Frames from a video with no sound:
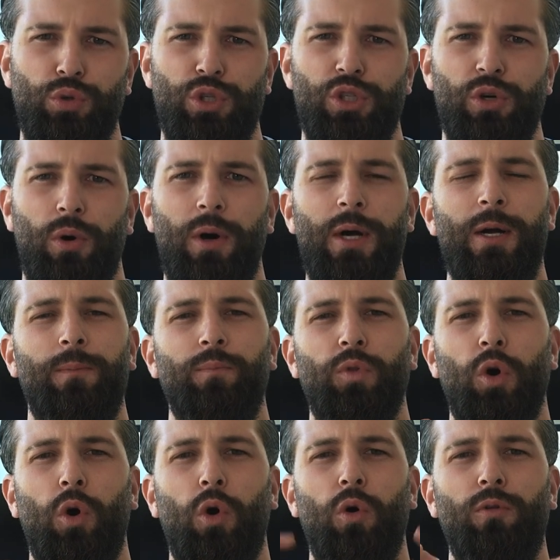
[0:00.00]
So
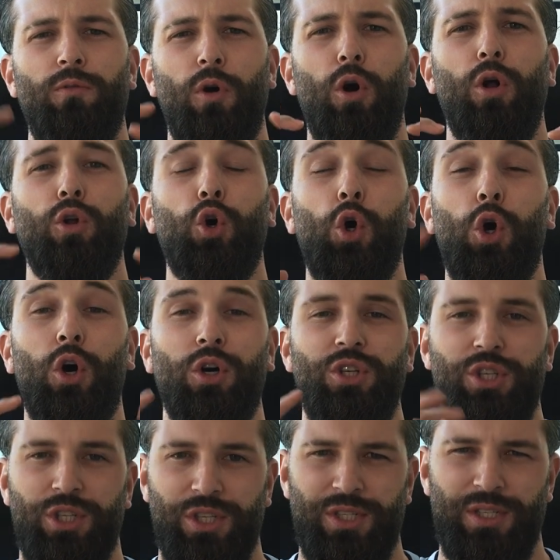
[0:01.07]
the overall
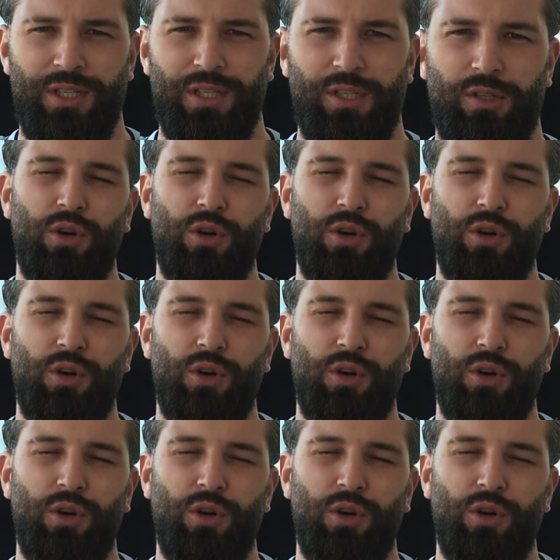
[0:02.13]
consciousness